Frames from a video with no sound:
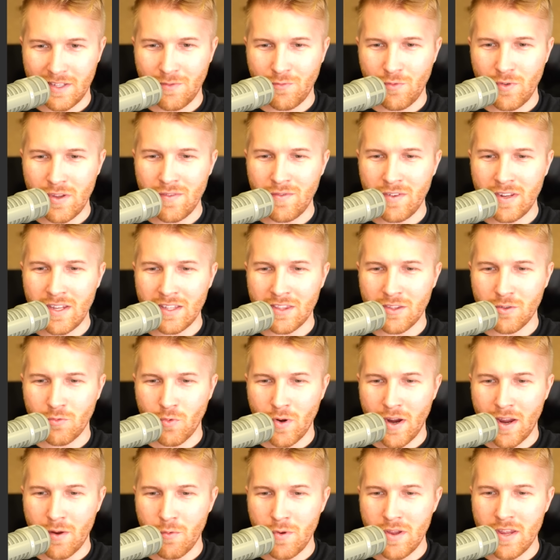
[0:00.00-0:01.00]
see if we even get the
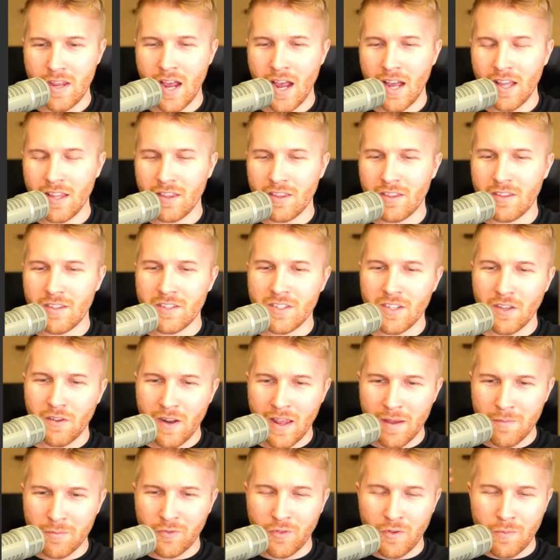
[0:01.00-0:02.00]
right. We got the
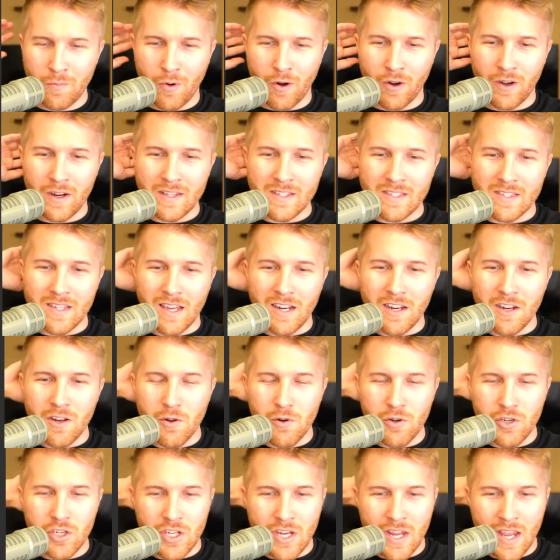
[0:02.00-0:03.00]
Southern Hemisphere part. It's not in
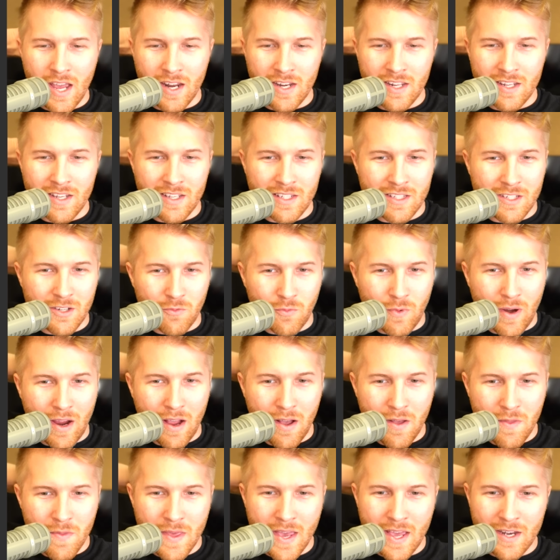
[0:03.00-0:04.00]
Oceania. It's
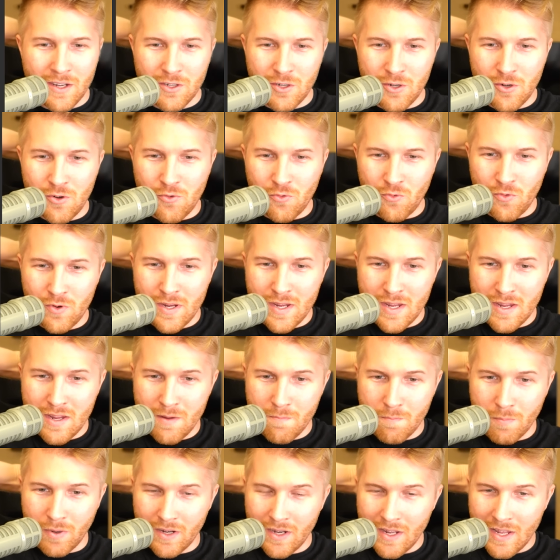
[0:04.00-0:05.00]
around that
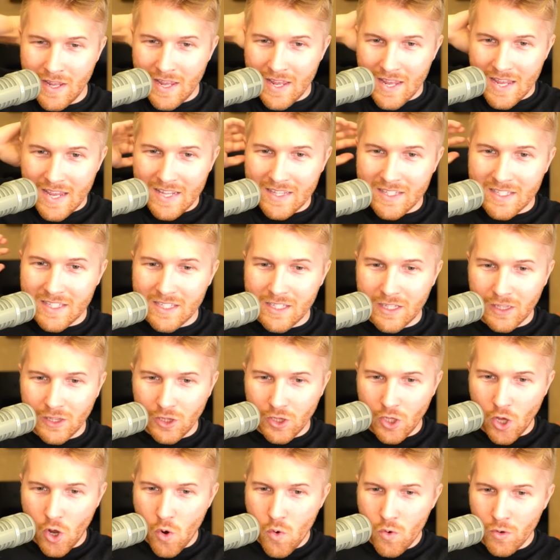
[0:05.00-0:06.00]
degree, but it's
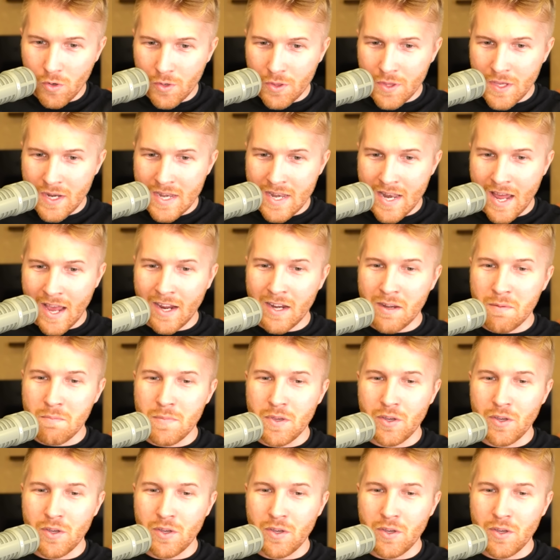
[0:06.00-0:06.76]
lower than 9